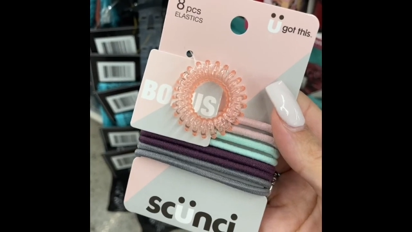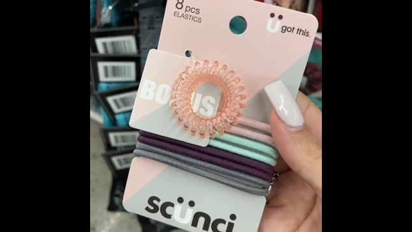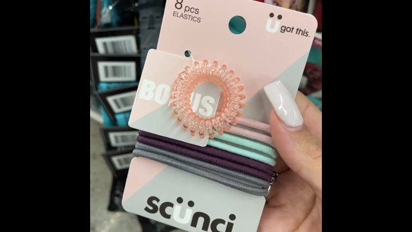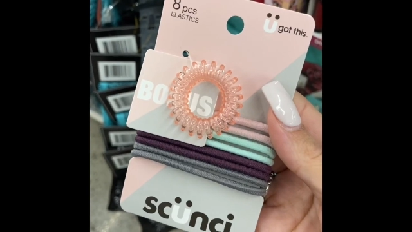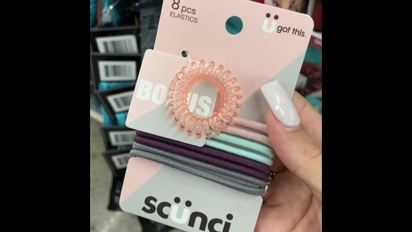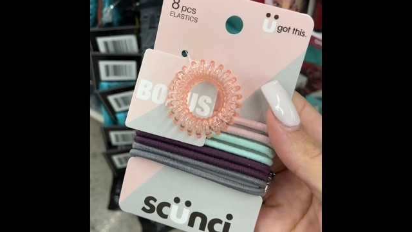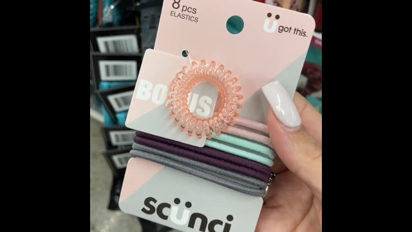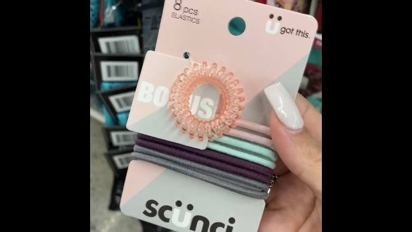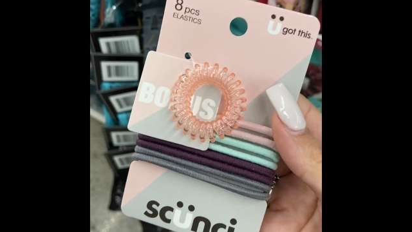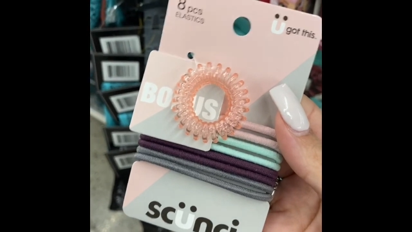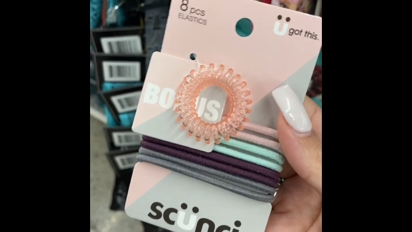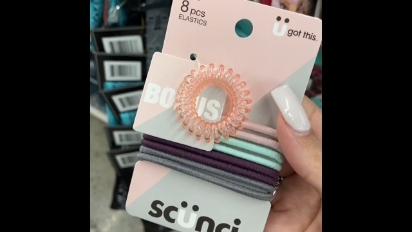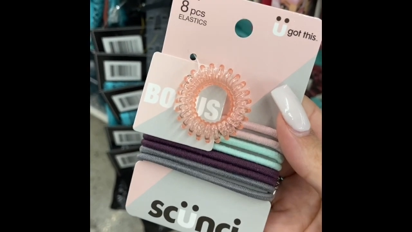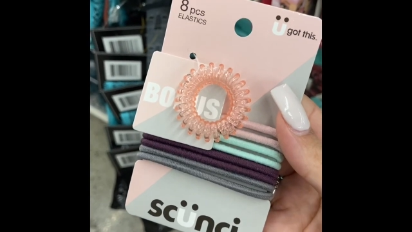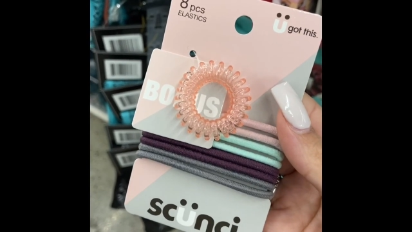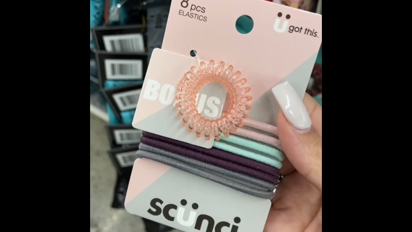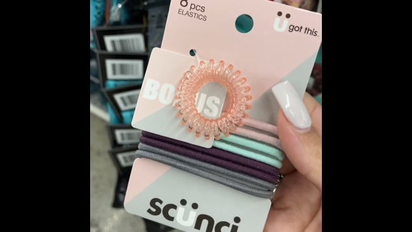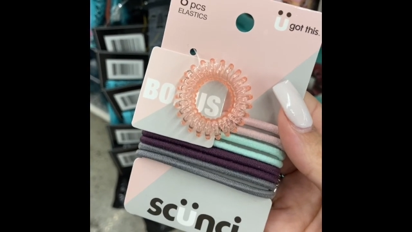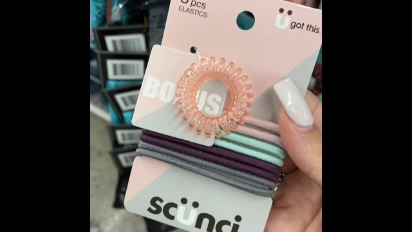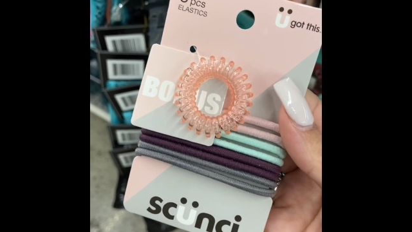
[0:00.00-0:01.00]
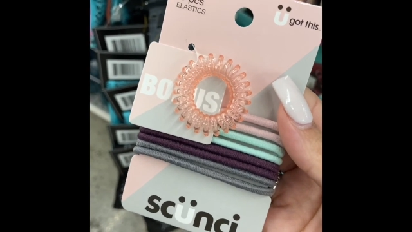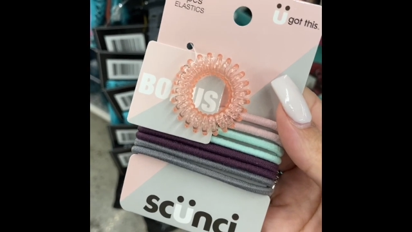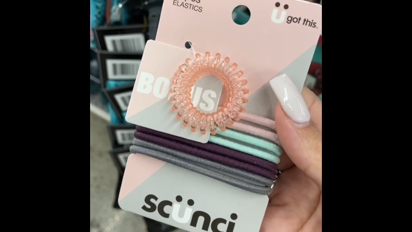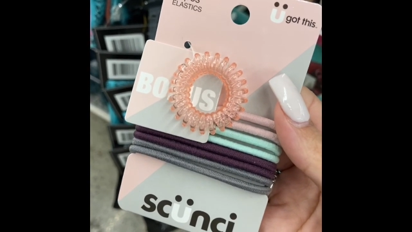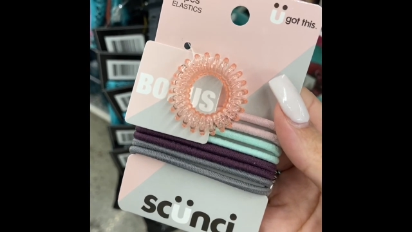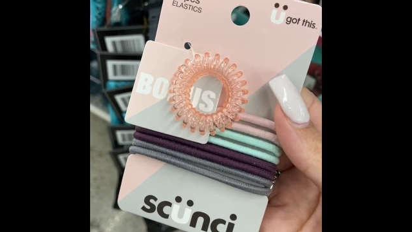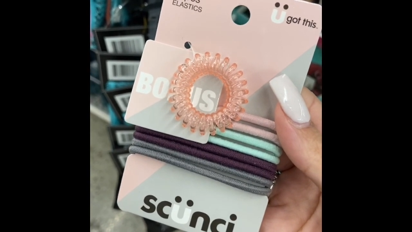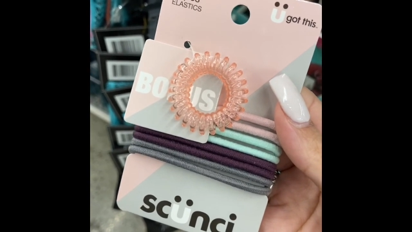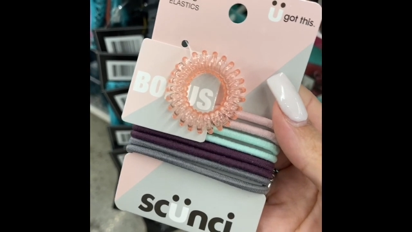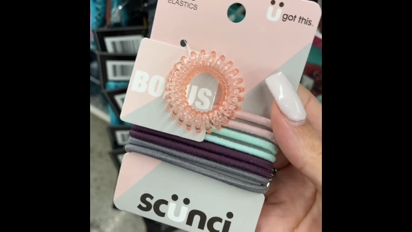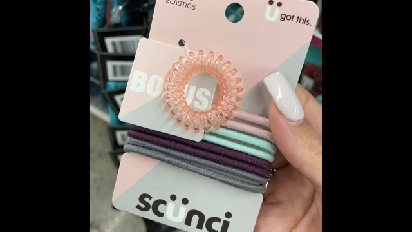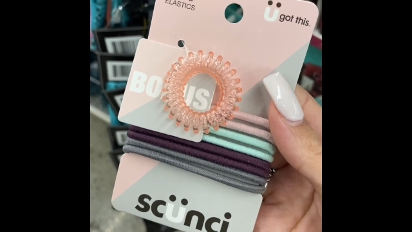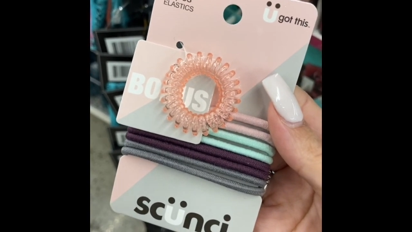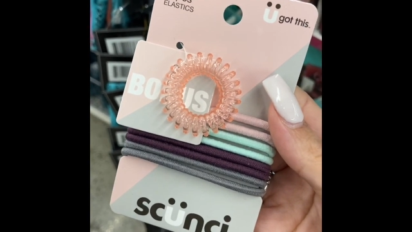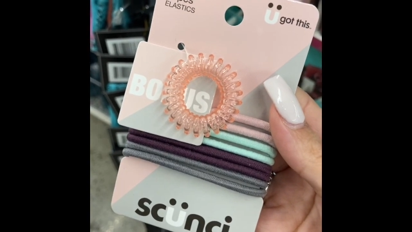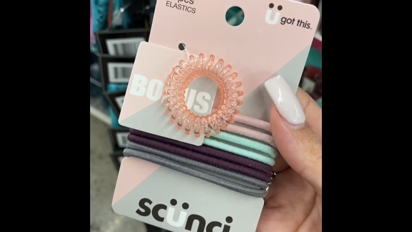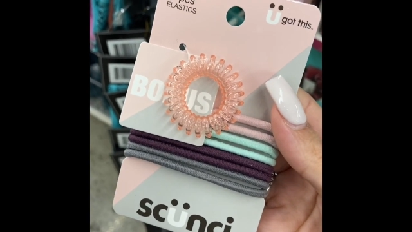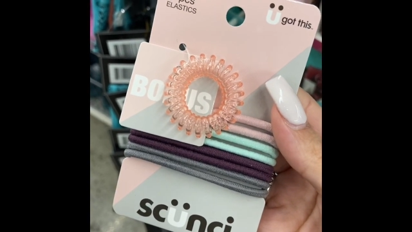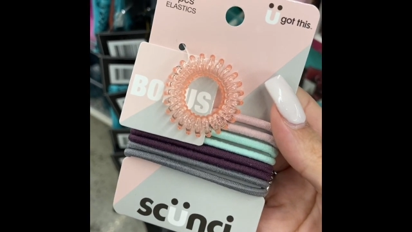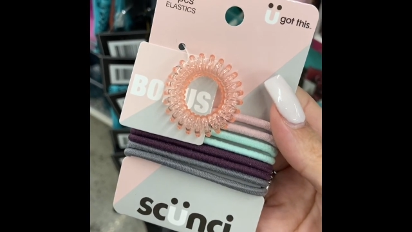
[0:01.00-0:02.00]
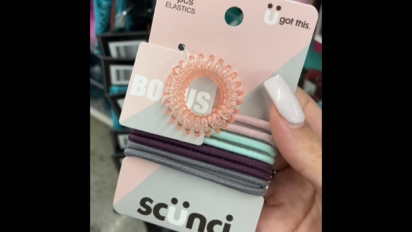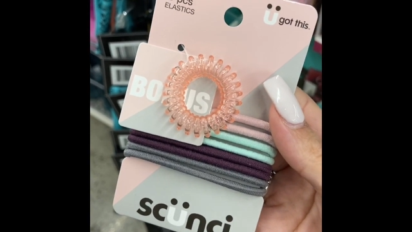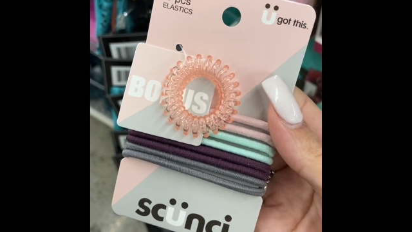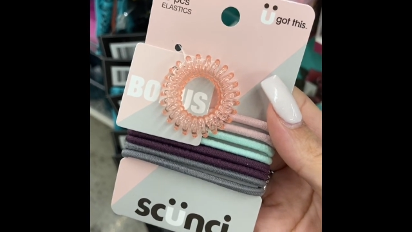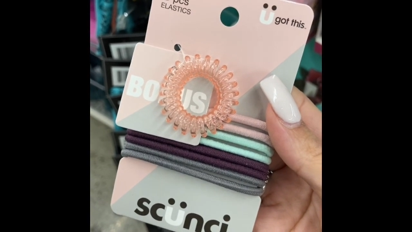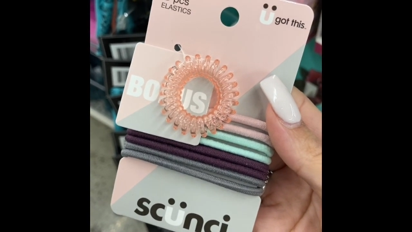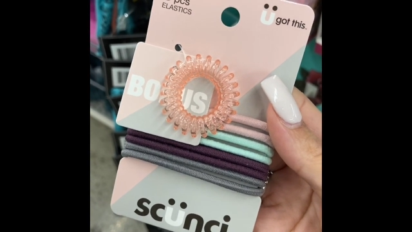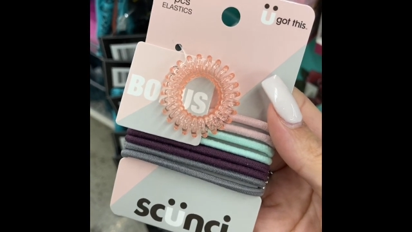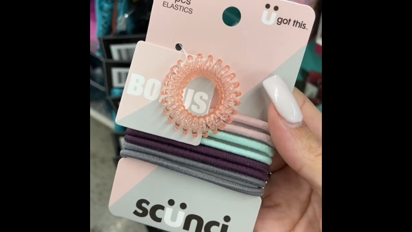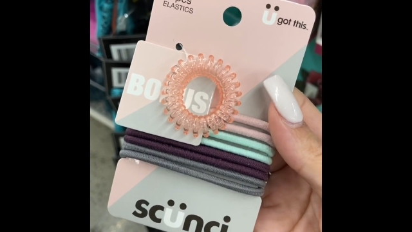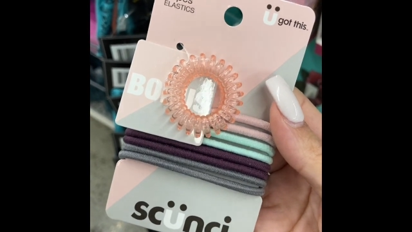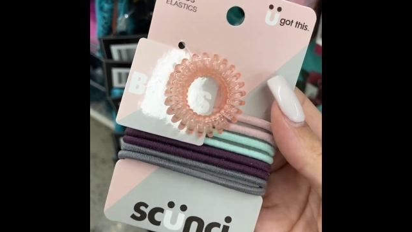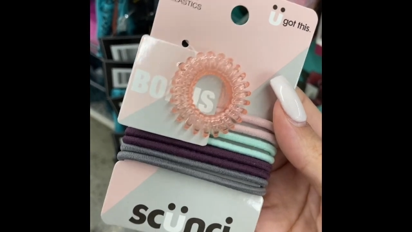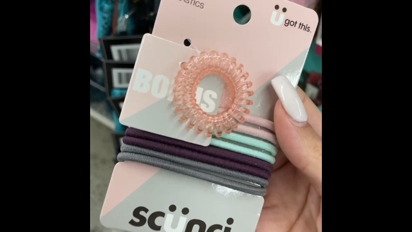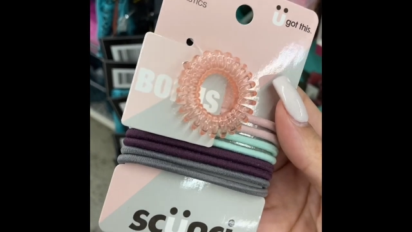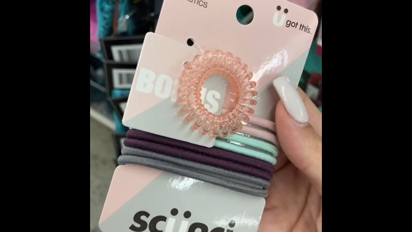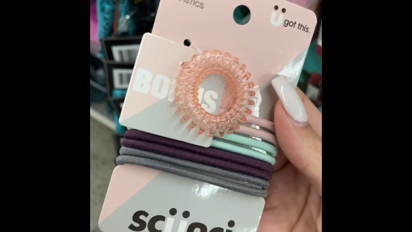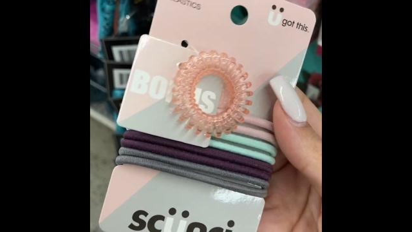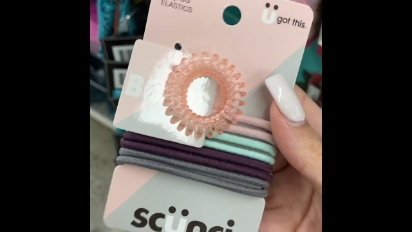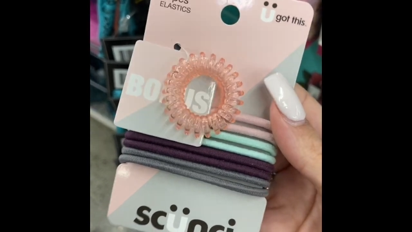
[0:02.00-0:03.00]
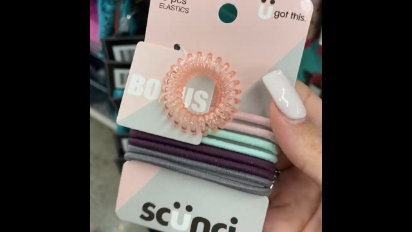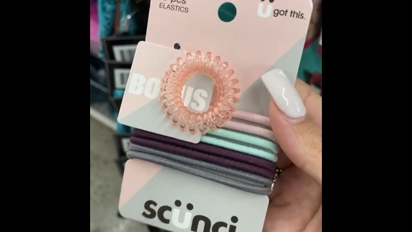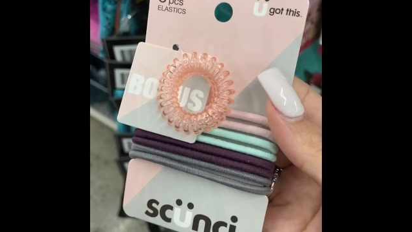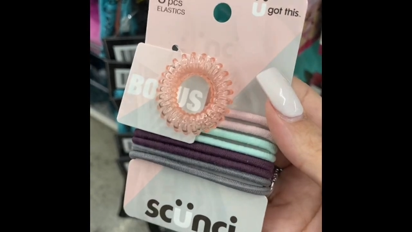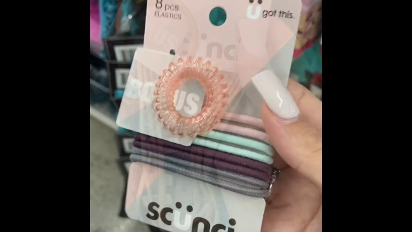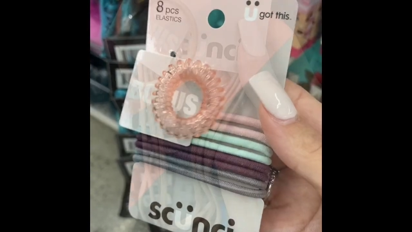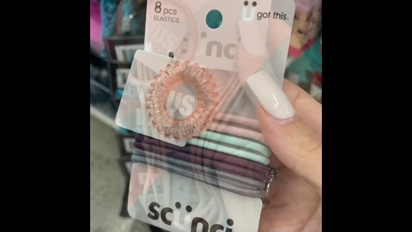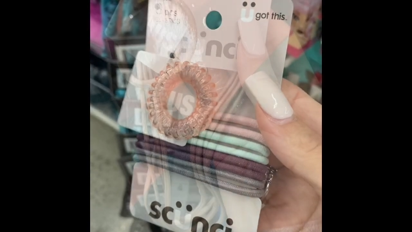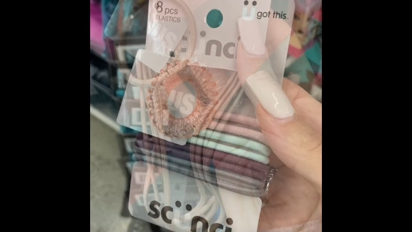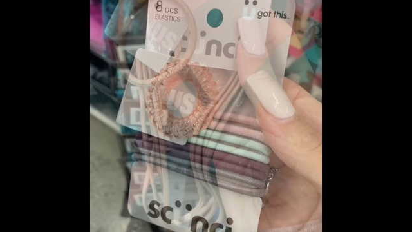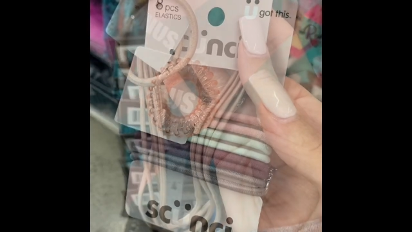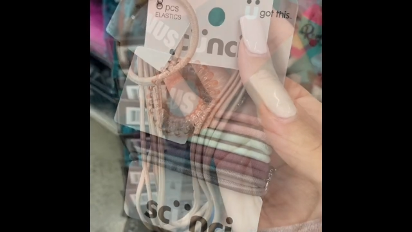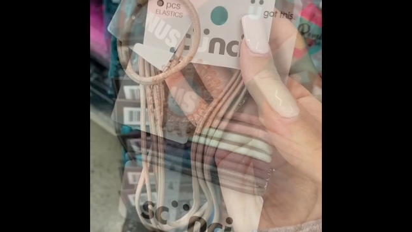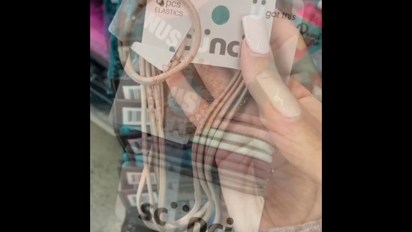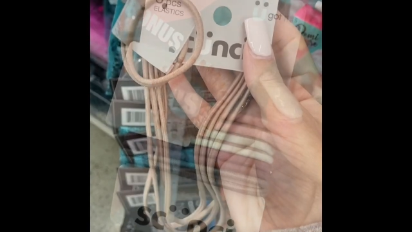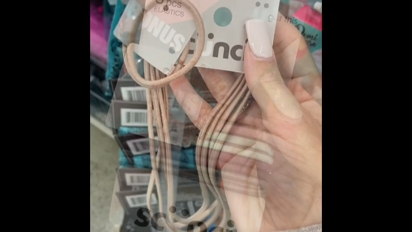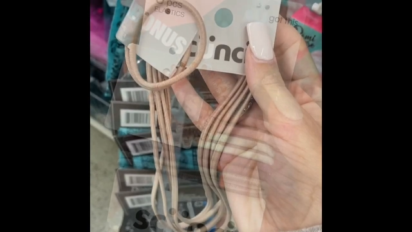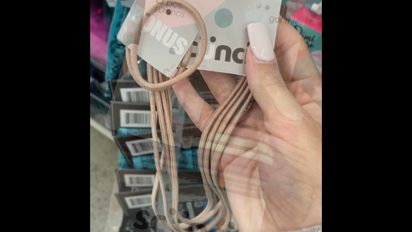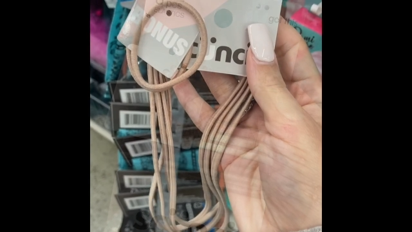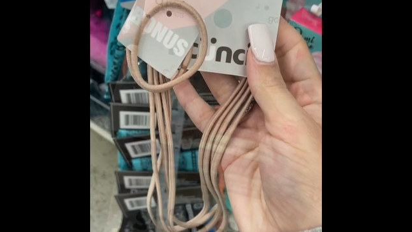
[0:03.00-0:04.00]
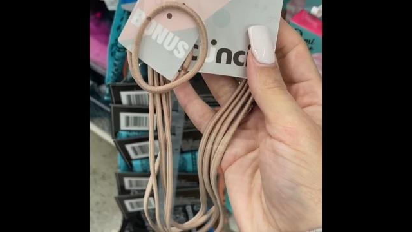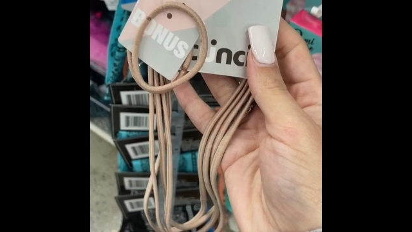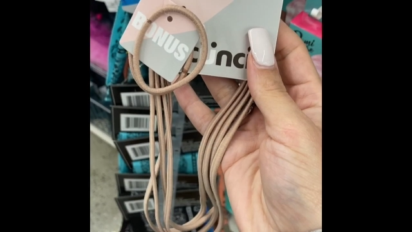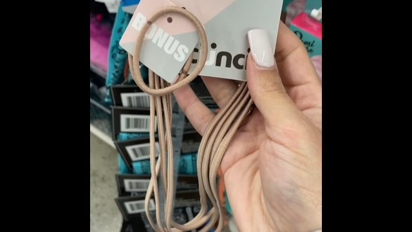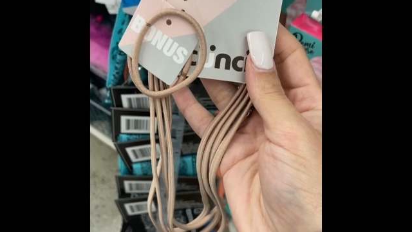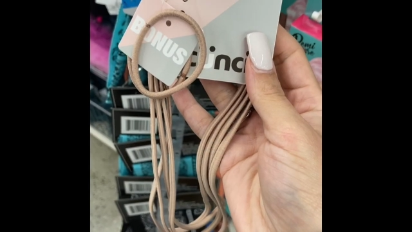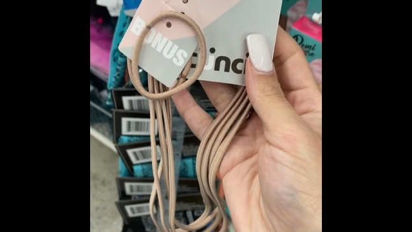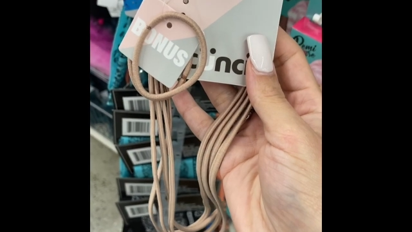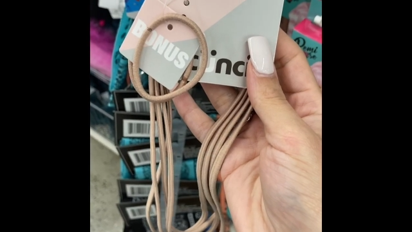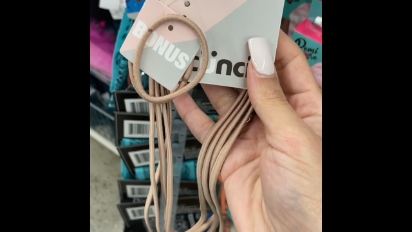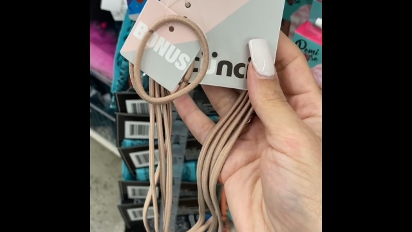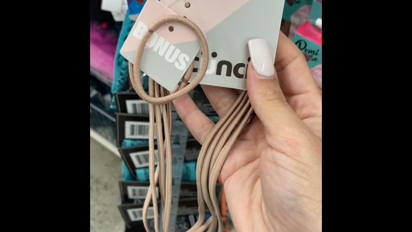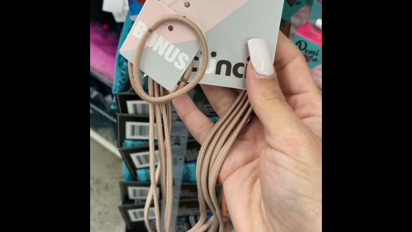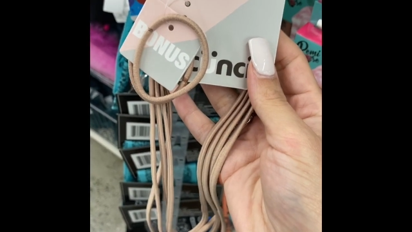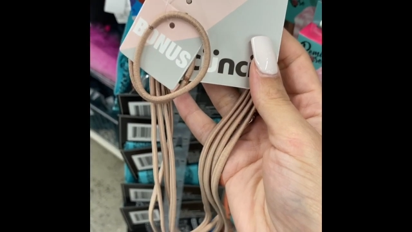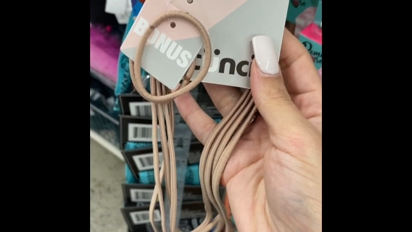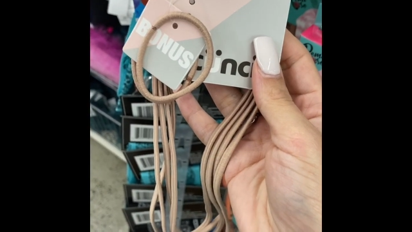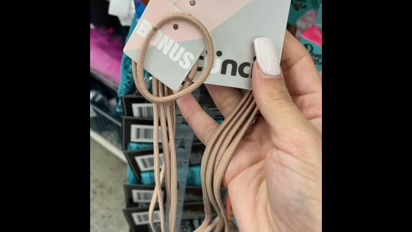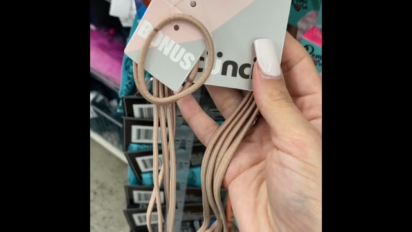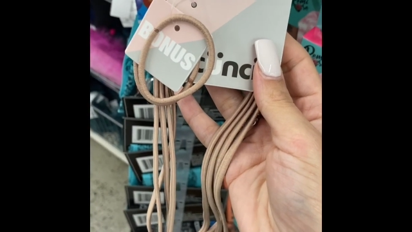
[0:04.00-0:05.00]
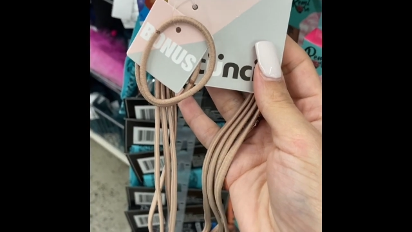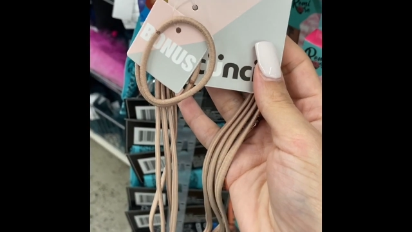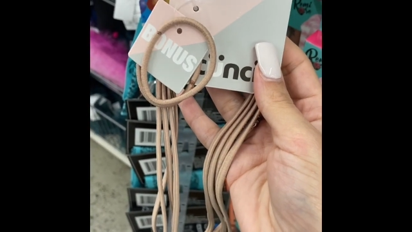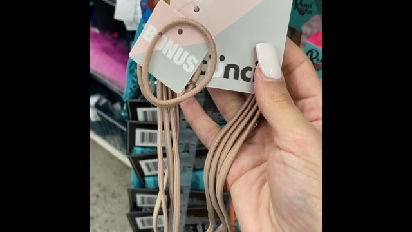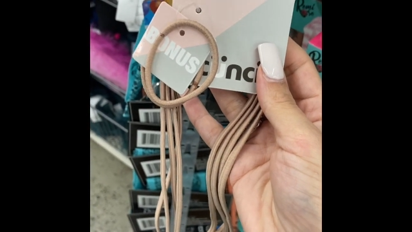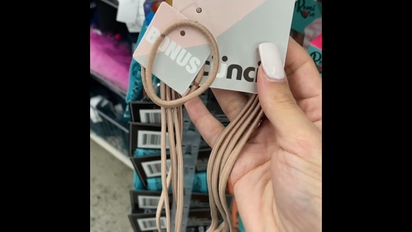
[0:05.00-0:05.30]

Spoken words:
No face is visible, so there are no lips to read.